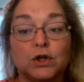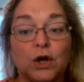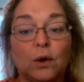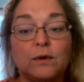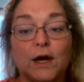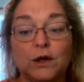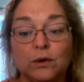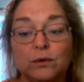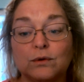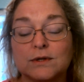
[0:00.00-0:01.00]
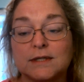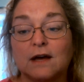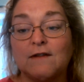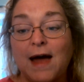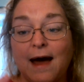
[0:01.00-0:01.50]
know that you
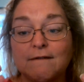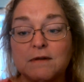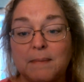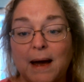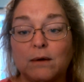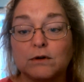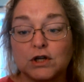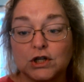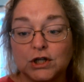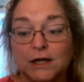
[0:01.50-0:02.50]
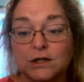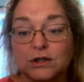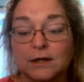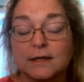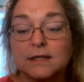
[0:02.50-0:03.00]
yourself have the power to change
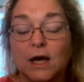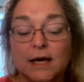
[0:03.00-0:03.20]
things